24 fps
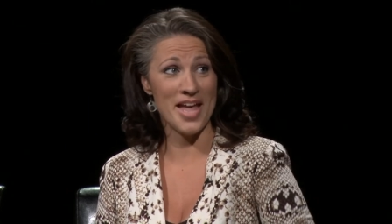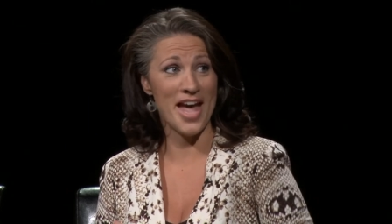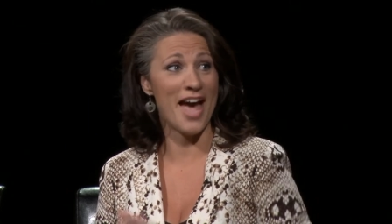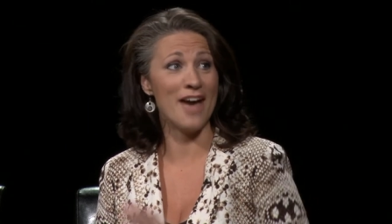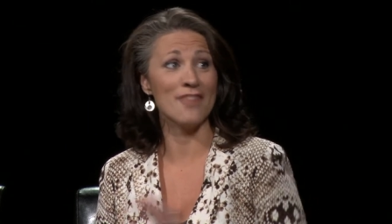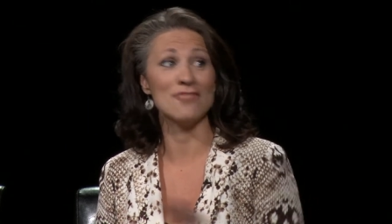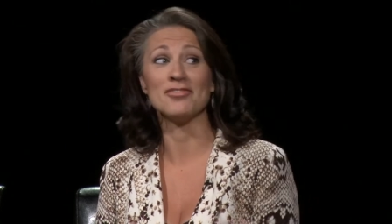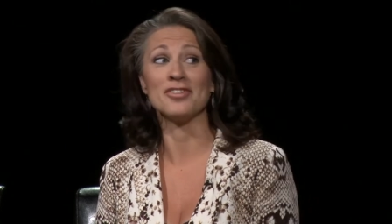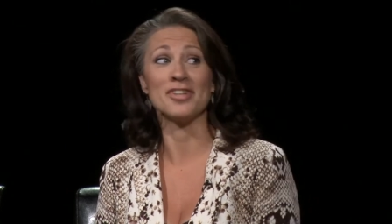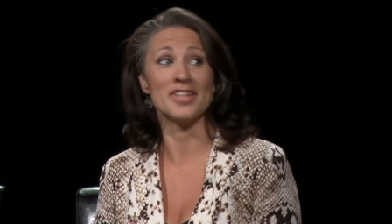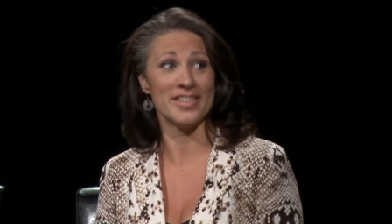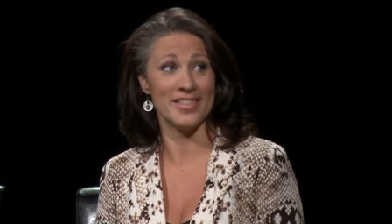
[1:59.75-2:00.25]

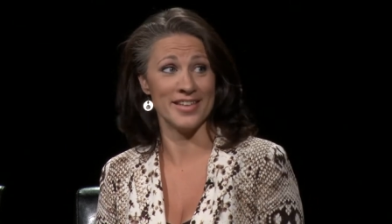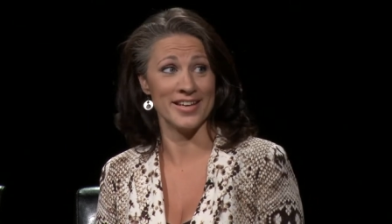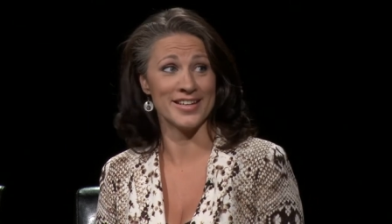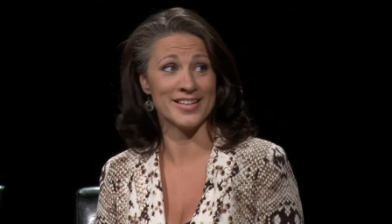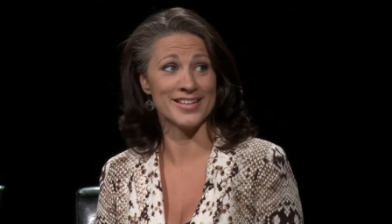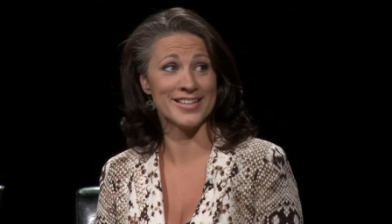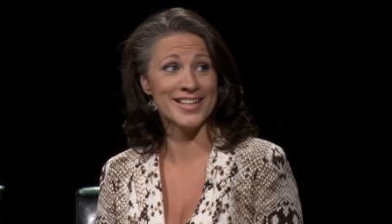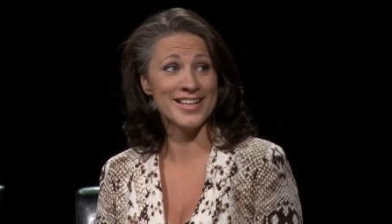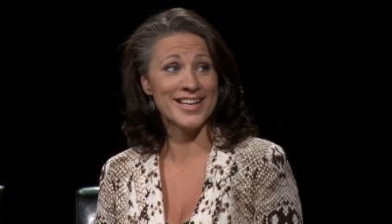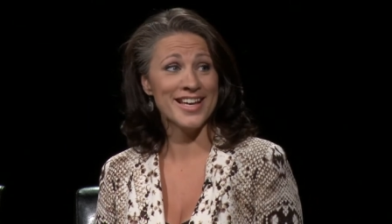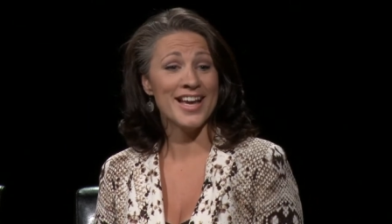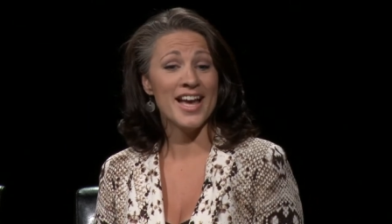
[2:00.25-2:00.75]

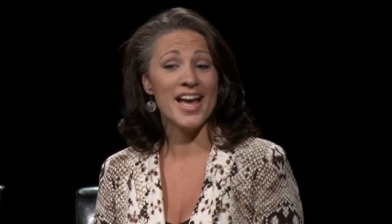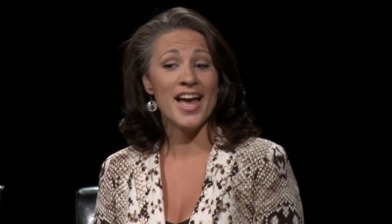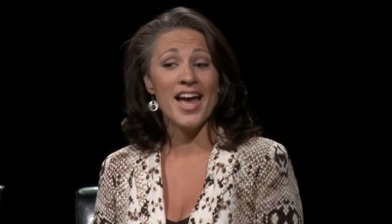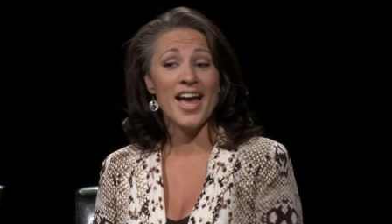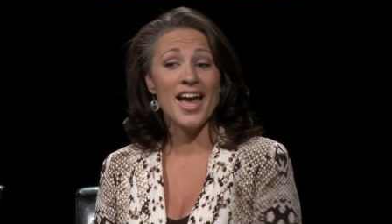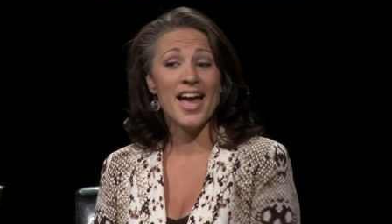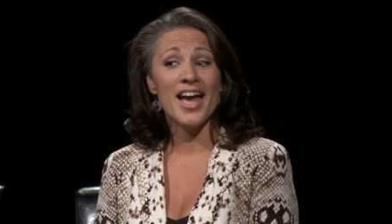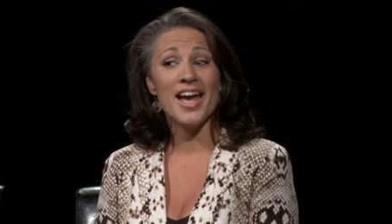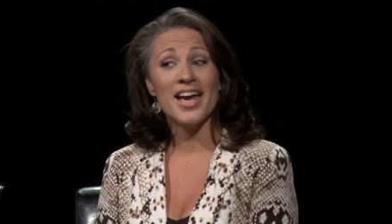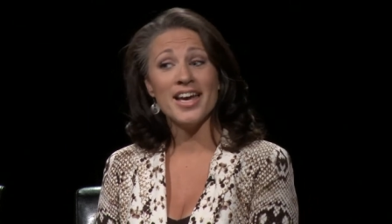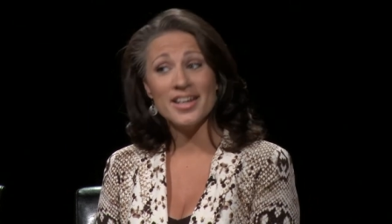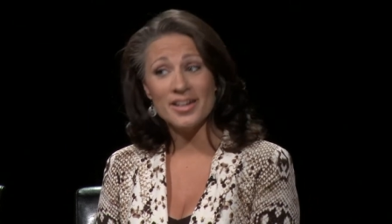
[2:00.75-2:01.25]
everything.
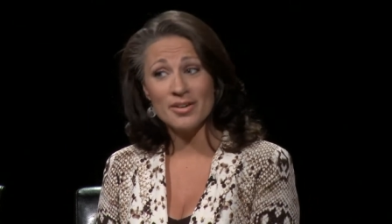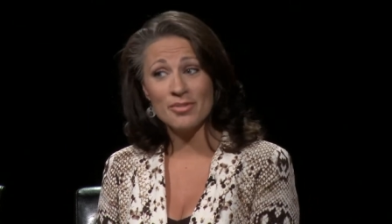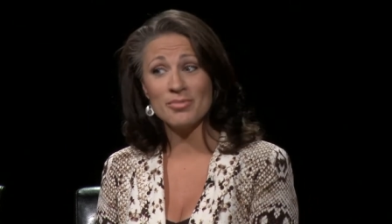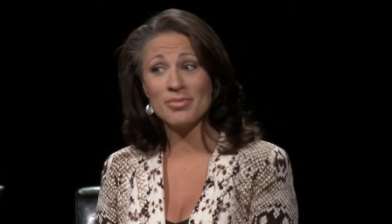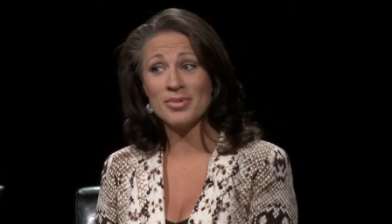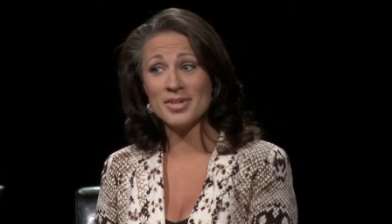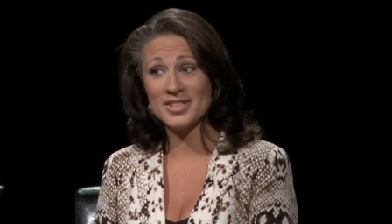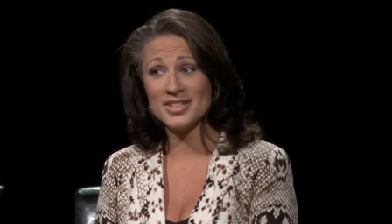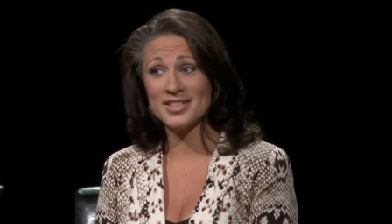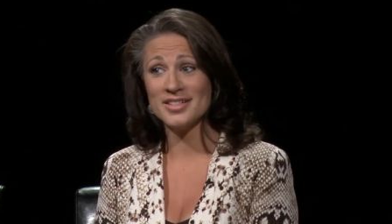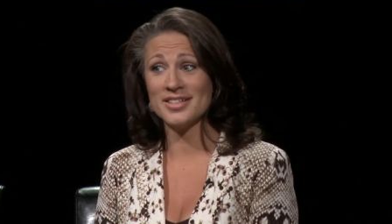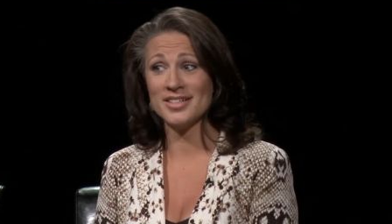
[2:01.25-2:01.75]
And it
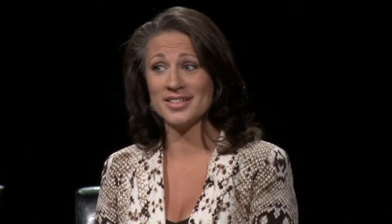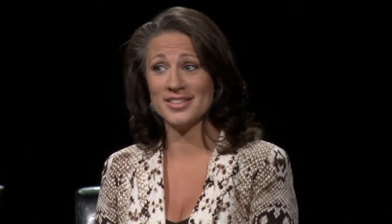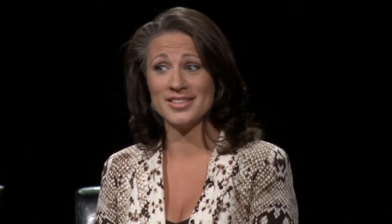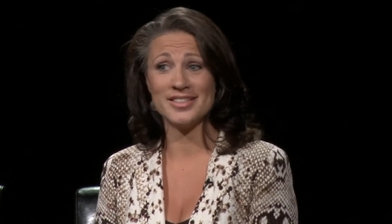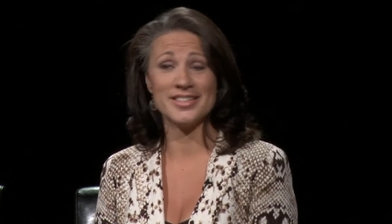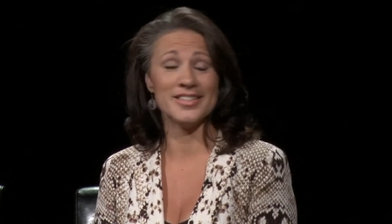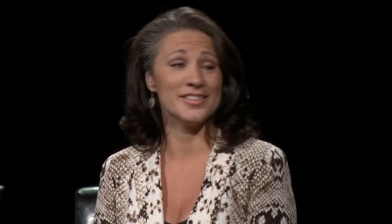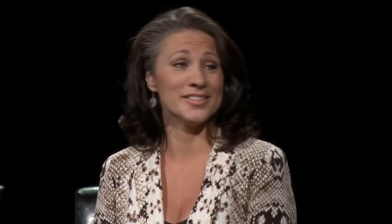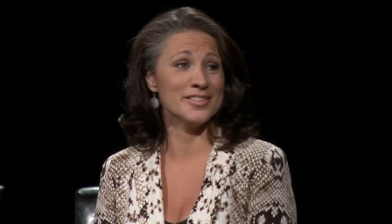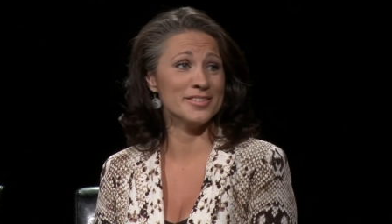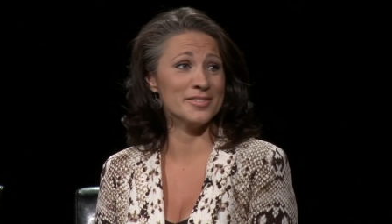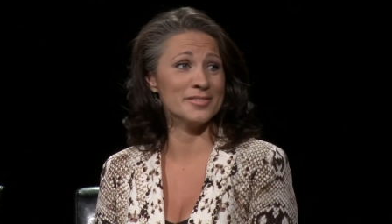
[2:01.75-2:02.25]
wasn't
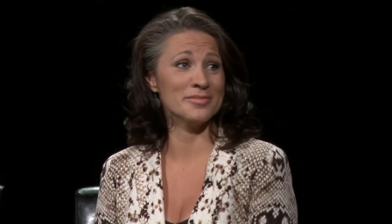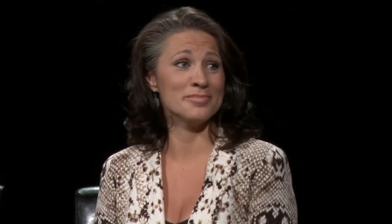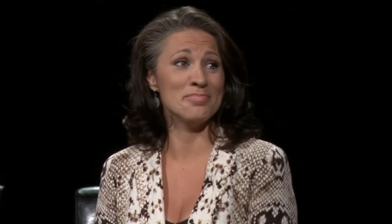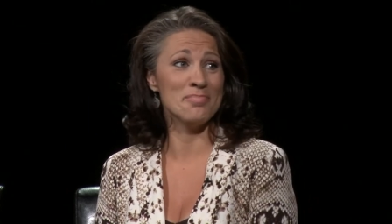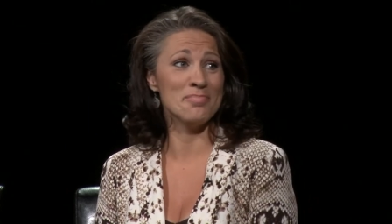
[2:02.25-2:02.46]
until